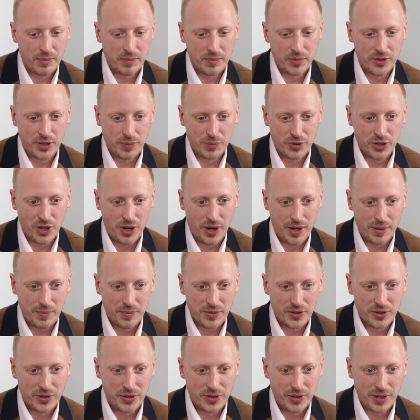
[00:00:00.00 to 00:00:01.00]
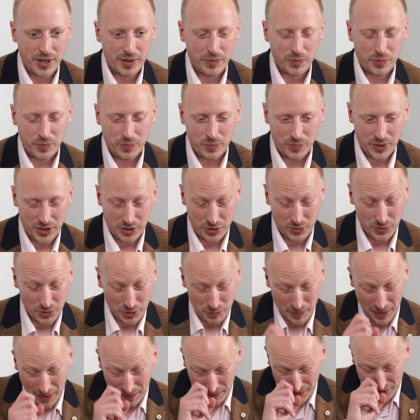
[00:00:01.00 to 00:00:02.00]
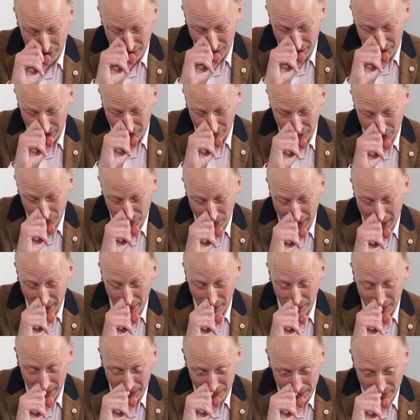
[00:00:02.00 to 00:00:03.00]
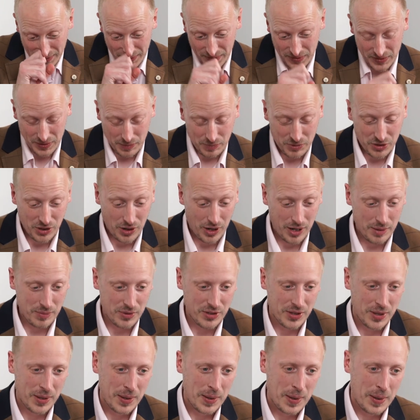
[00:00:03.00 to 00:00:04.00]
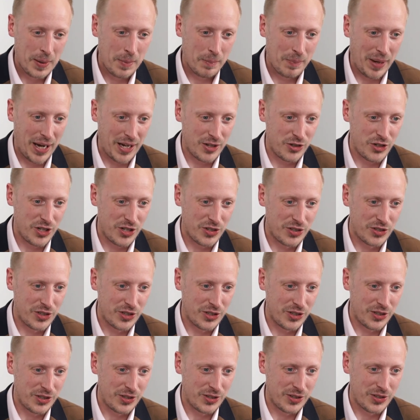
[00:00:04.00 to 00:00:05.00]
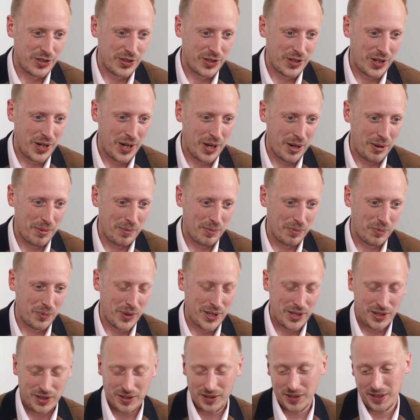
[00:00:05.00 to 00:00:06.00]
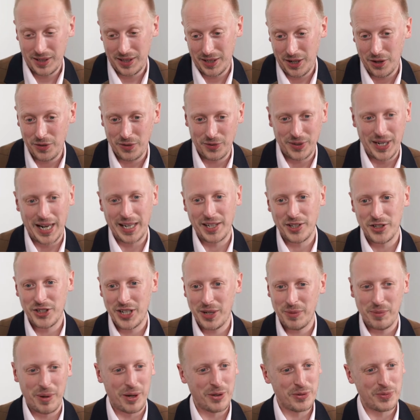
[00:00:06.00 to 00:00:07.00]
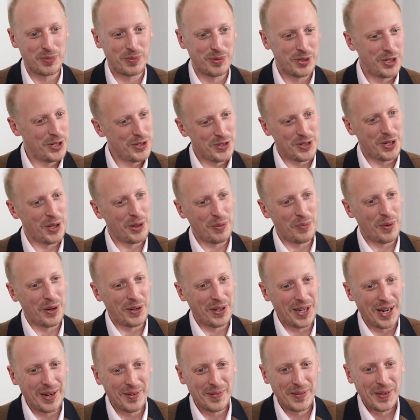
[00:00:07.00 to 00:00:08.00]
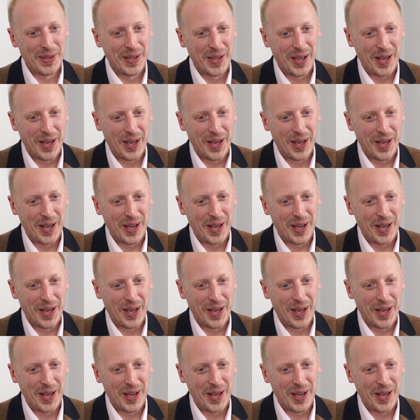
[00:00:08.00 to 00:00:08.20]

sometimes, and we talked about this earlier as well, is that sometimes patches can, another analogy, we'll use another one now,